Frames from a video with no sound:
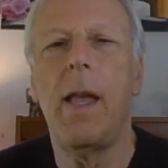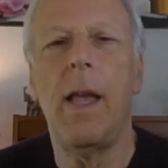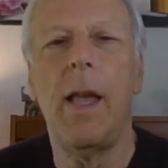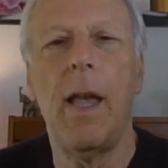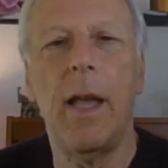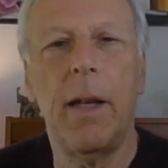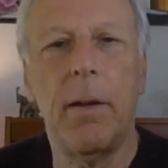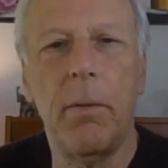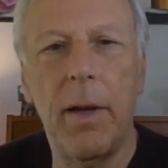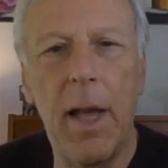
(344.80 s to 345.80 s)
And
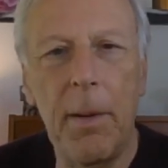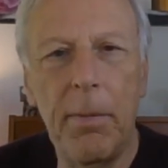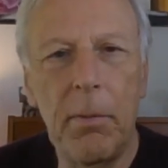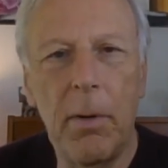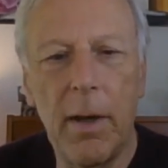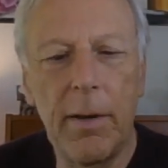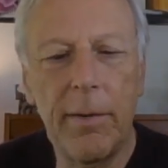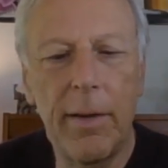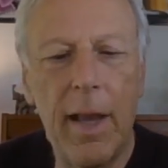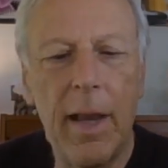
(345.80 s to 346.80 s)
what happened
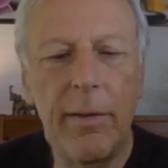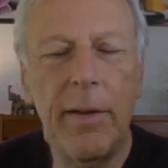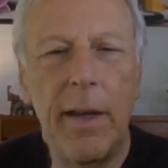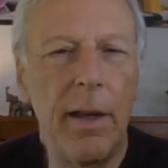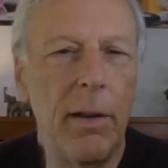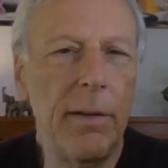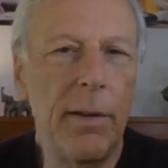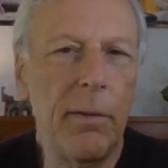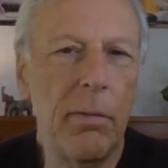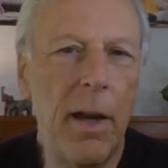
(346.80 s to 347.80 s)
was, as he held
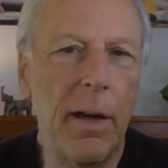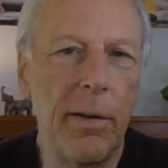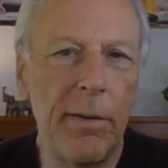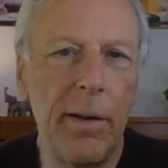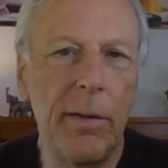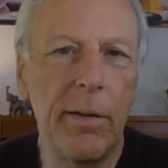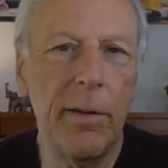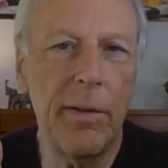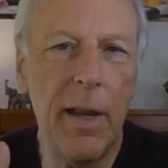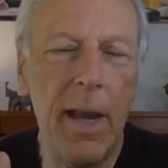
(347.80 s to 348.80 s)
these radish seeds in
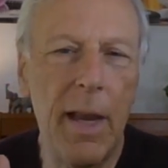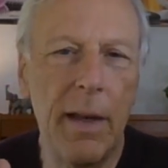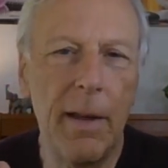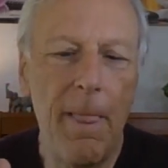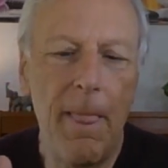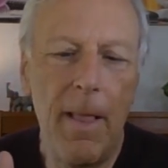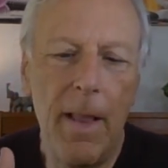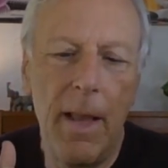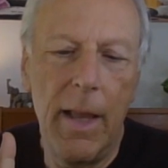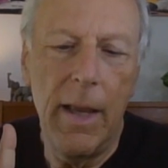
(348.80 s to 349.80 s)
his hand,
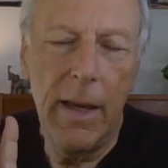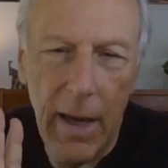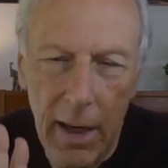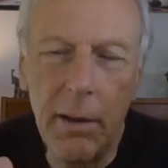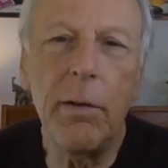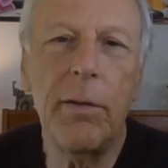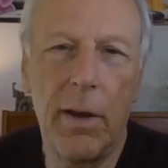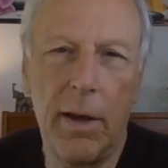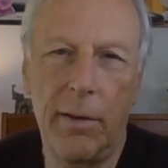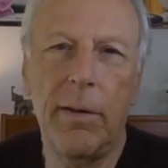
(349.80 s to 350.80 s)
he
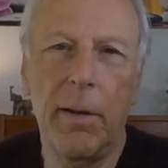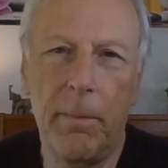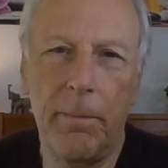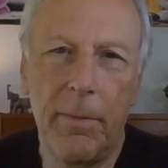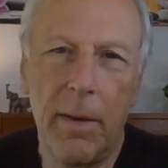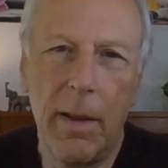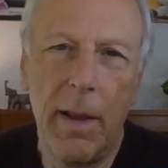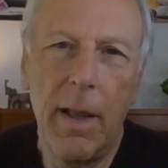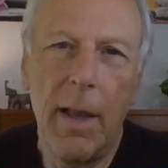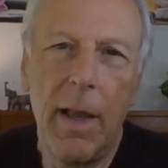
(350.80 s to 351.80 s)
energized them,
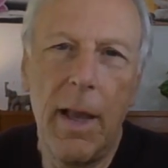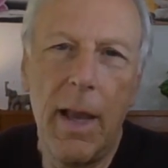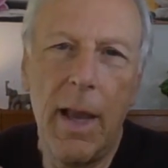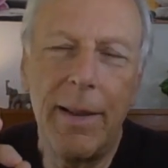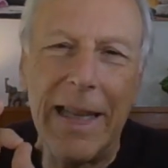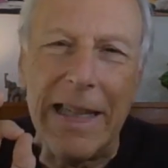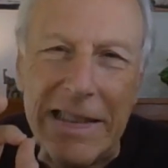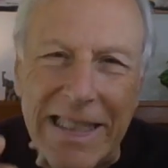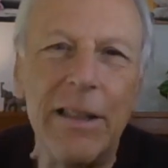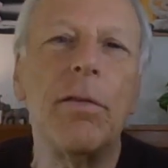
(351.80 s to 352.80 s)
and they
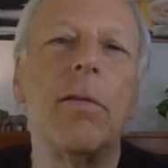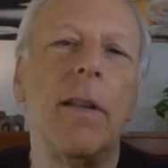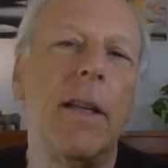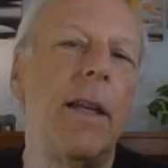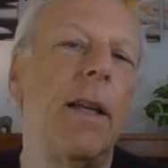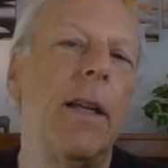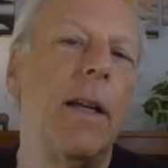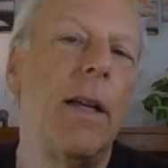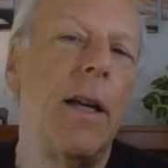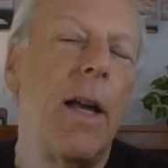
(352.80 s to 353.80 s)
literally
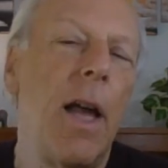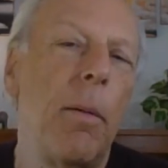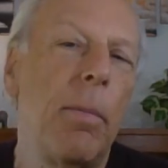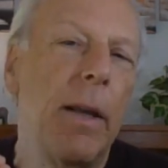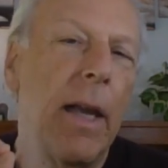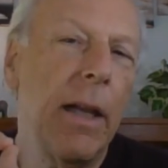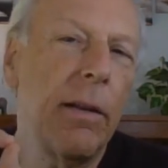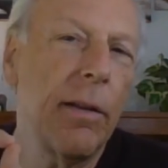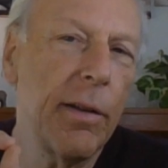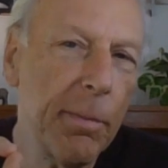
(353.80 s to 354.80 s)
began
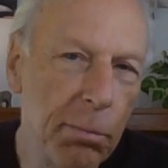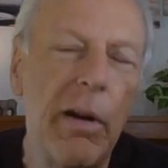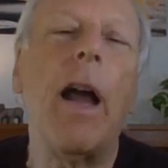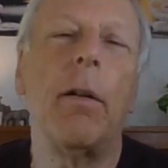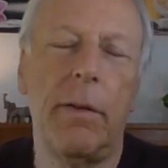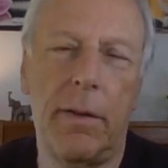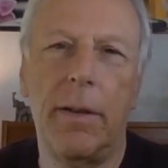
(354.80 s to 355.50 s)
to sprout.